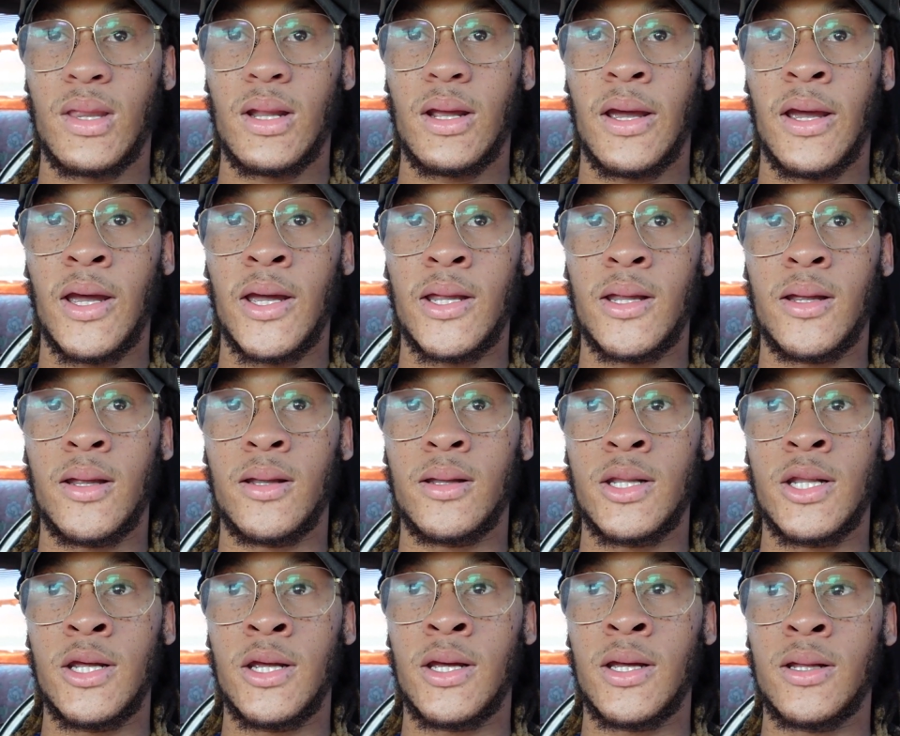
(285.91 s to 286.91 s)
And
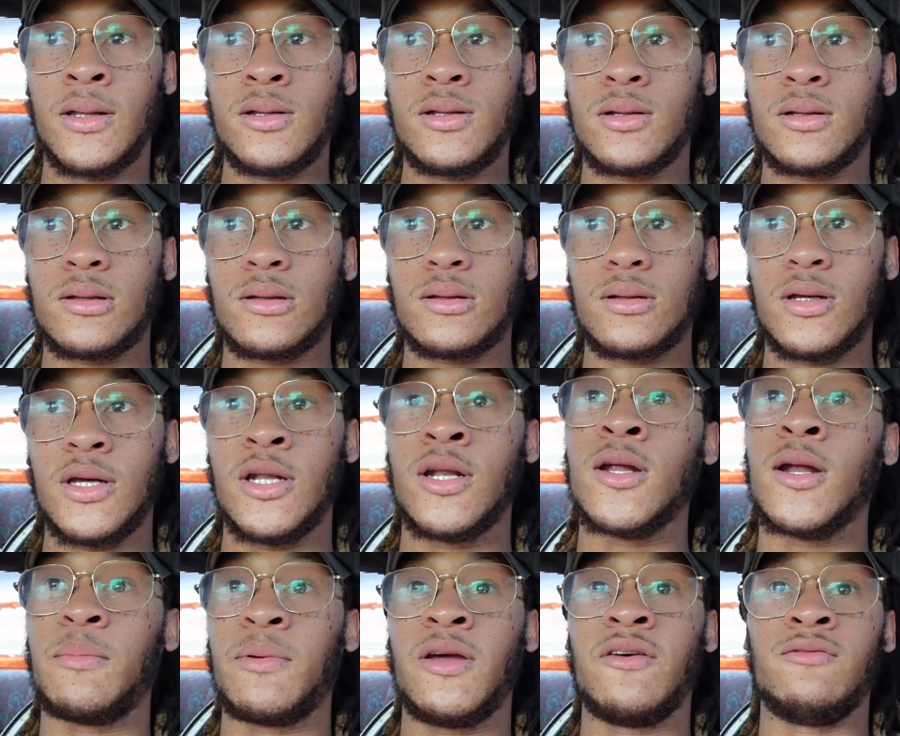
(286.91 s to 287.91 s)
then he ended
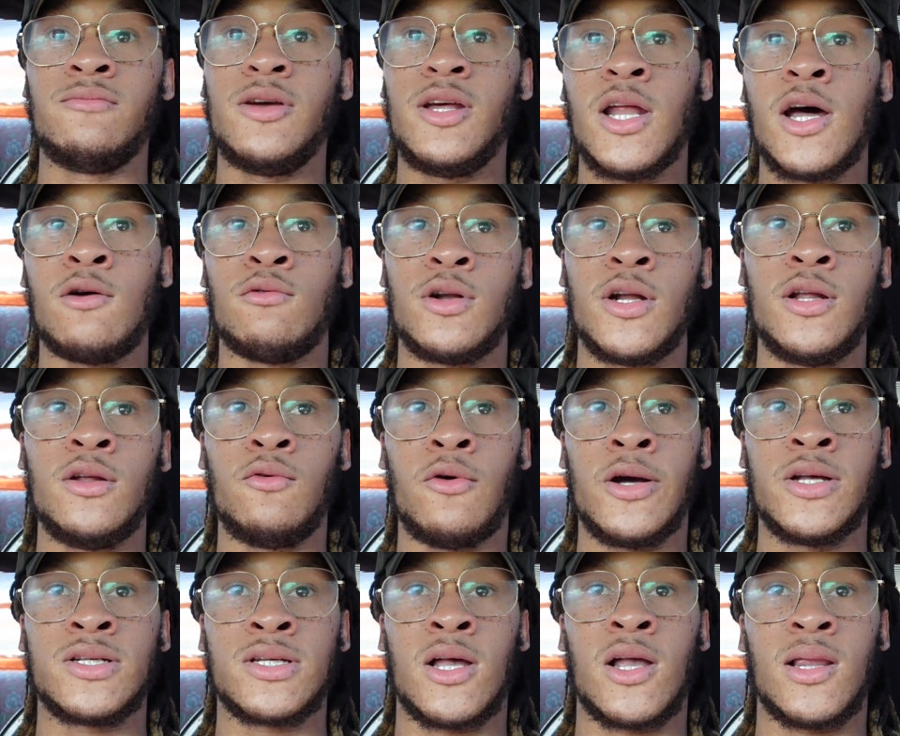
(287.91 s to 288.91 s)
up giving me that one
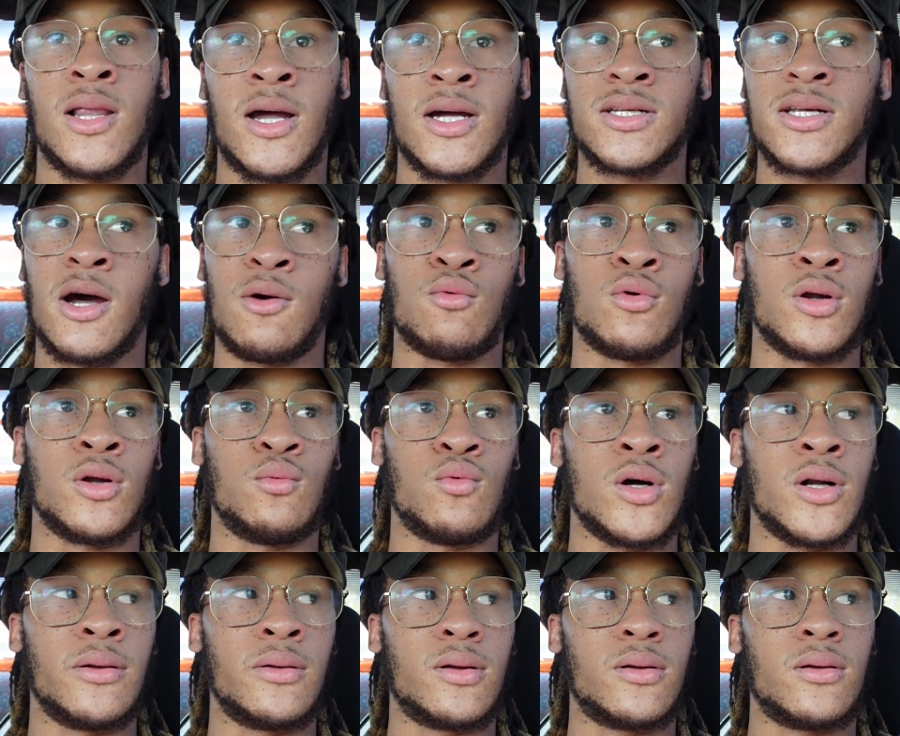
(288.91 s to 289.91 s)
anyways, because like I said,
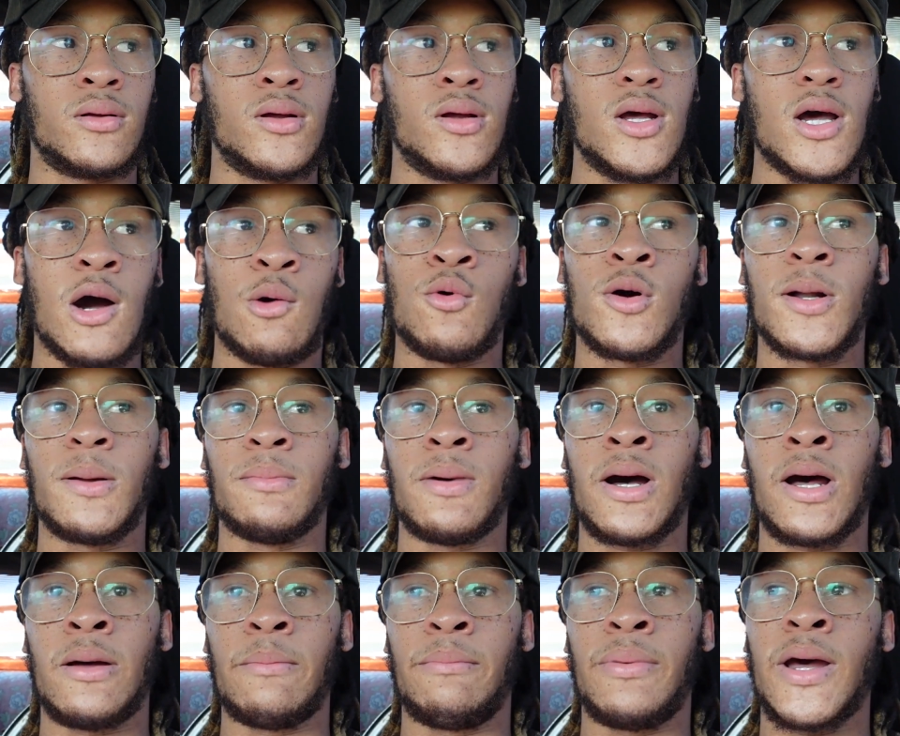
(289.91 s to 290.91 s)
I wanted
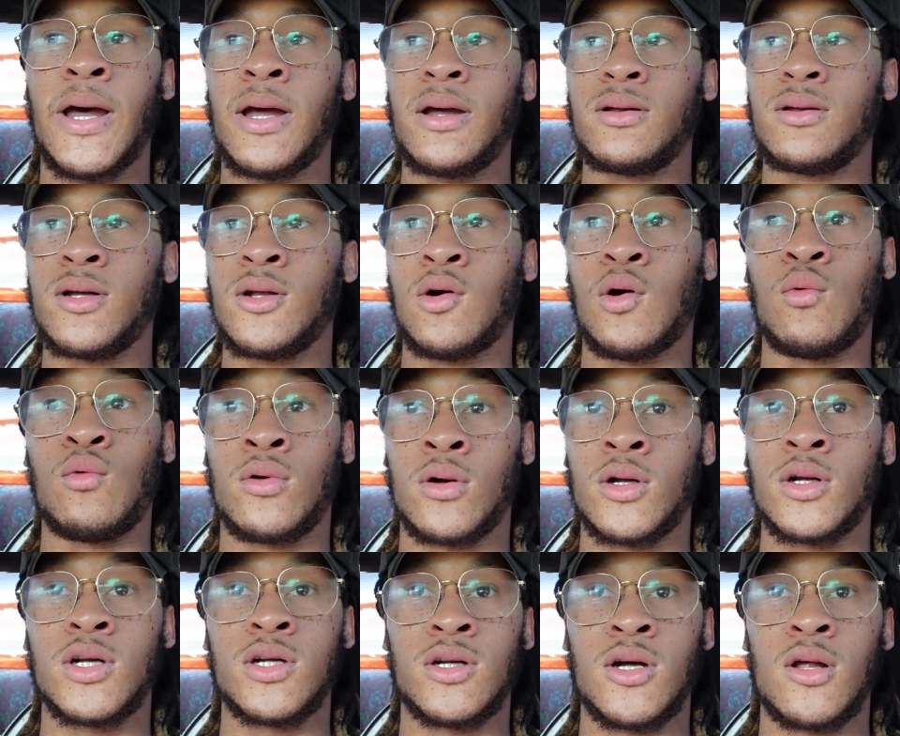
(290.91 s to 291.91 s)
mine back, and I
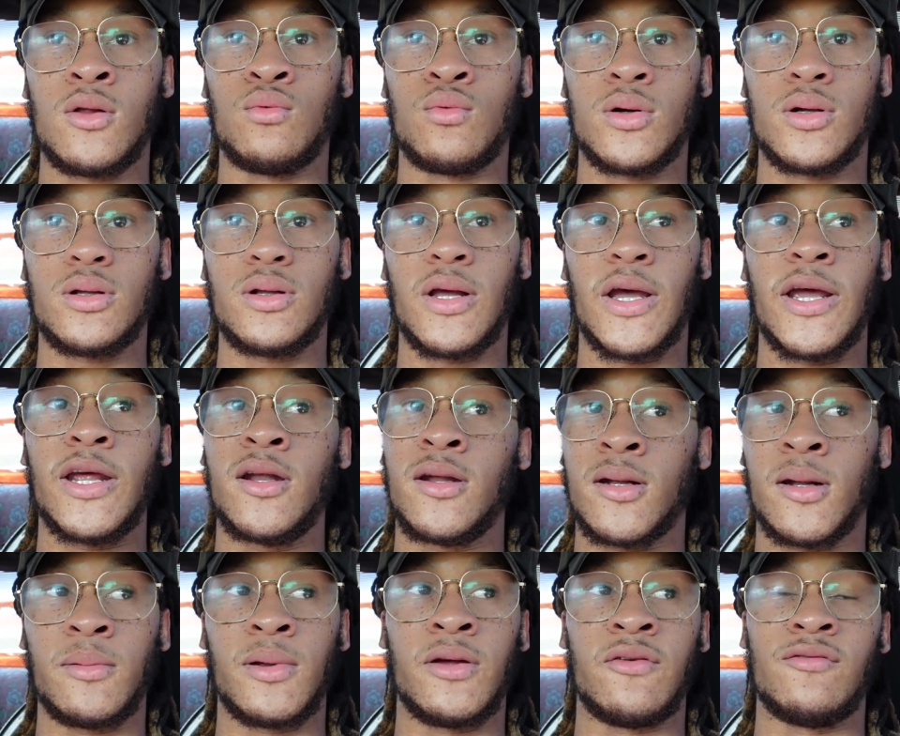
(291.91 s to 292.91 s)
wanted another one, and he
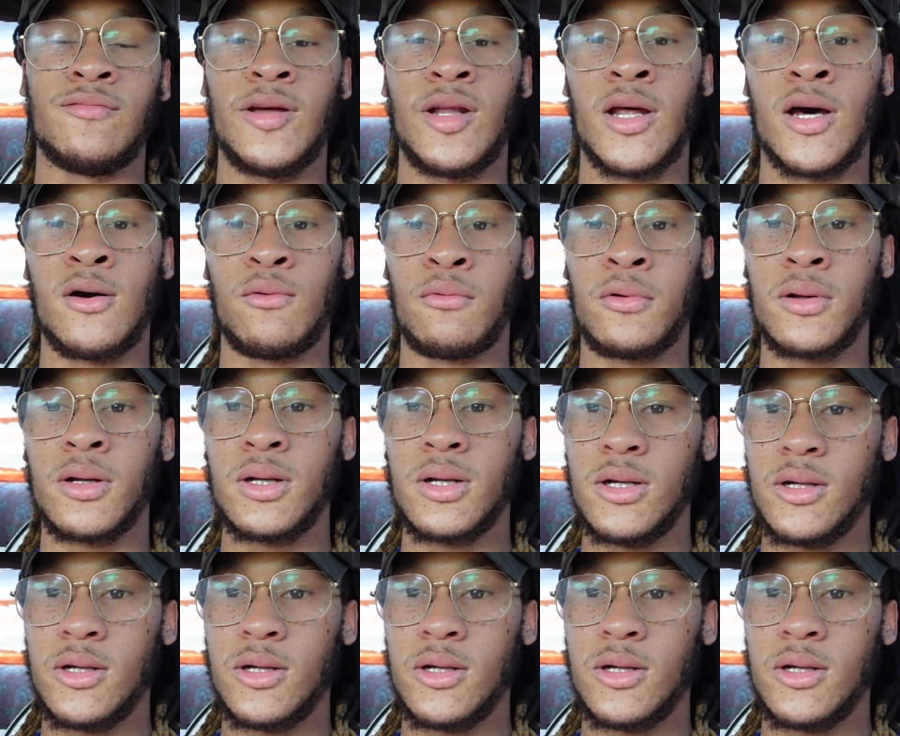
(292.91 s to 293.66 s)
ended up giving me that one.